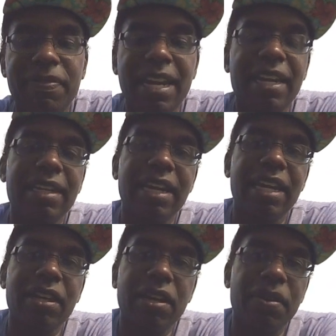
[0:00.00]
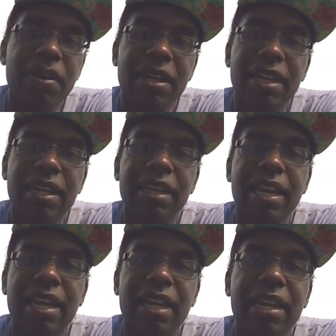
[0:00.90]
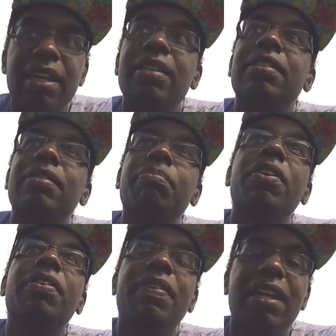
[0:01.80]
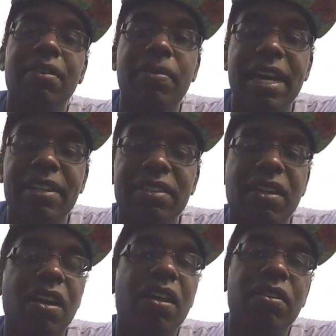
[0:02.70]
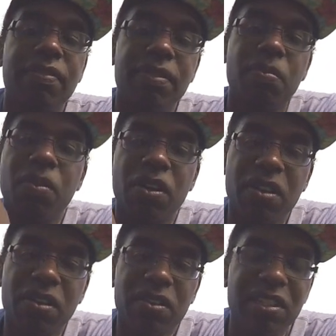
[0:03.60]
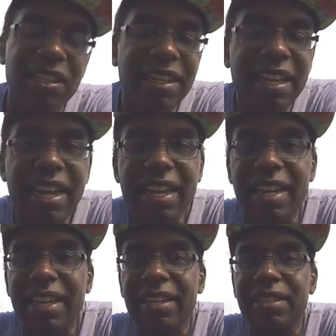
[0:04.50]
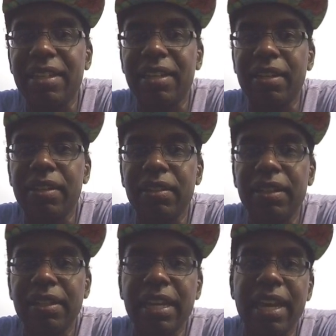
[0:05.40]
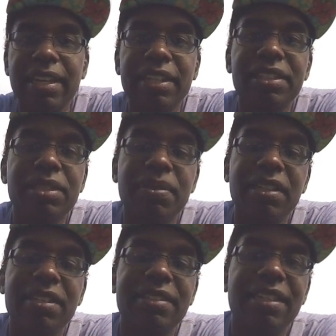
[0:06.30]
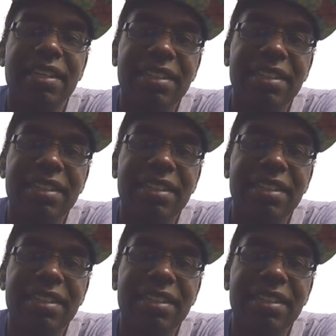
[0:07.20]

Flatland going, and motivating riders all over the world. And yeah, here's to another 10